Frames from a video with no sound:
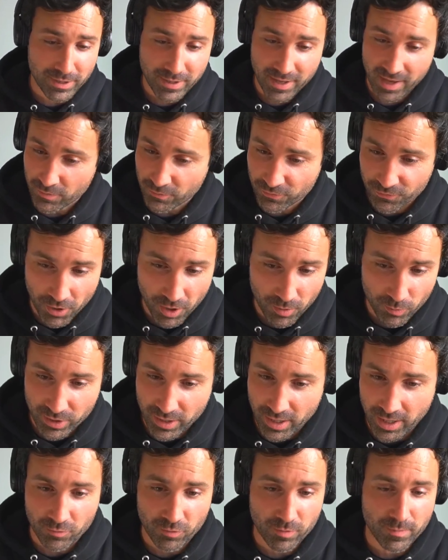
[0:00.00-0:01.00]
came from. We got
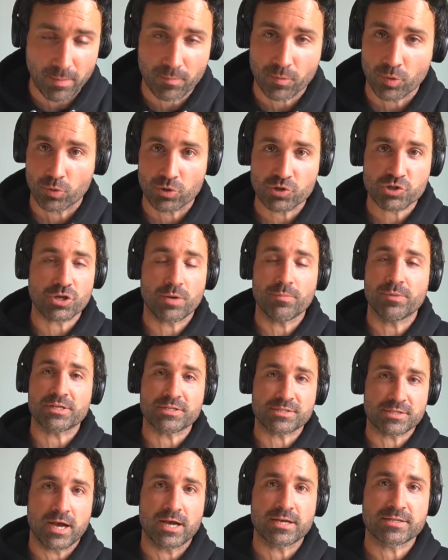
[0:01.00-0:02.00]
to remember where some of these
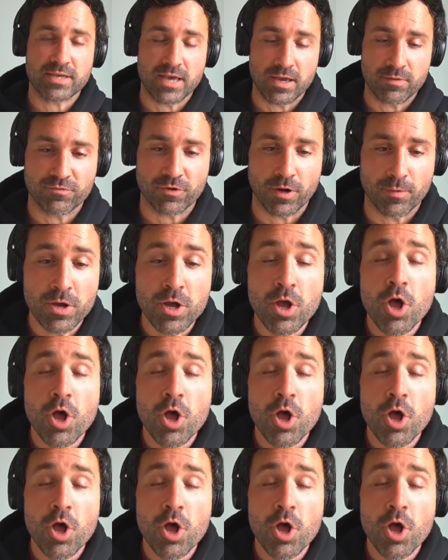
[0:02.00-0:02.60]
guys came from.